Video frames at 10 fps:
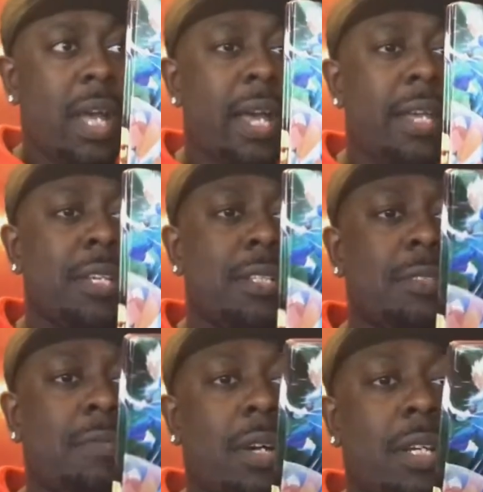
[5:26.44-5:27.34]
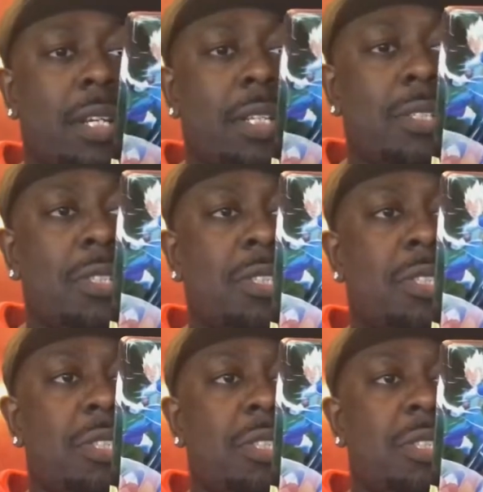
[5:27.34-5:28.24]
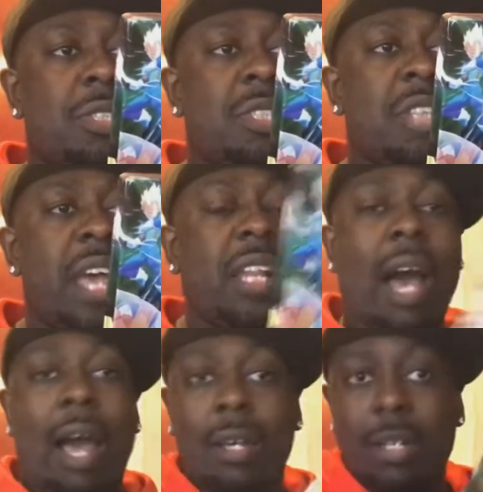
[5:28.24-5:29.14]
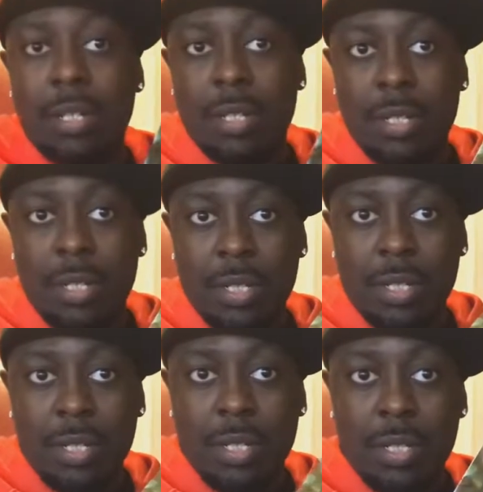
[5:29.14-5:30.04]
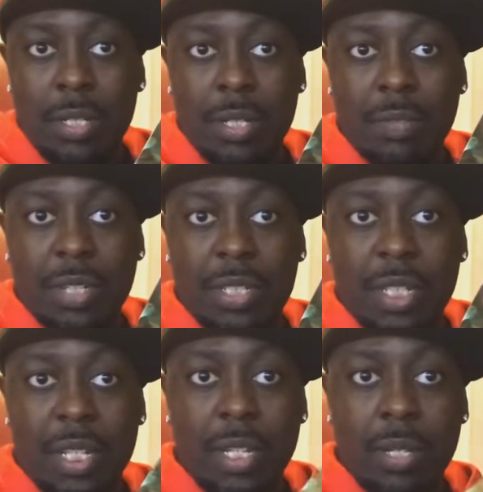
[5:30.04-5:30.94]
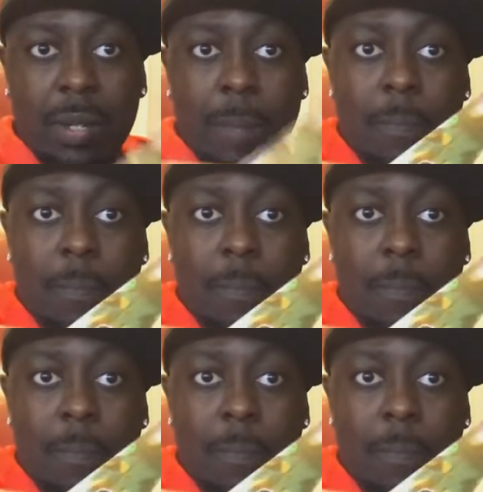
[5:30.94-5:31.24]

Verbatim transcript: That is fucking stellar. Look, if you can see that.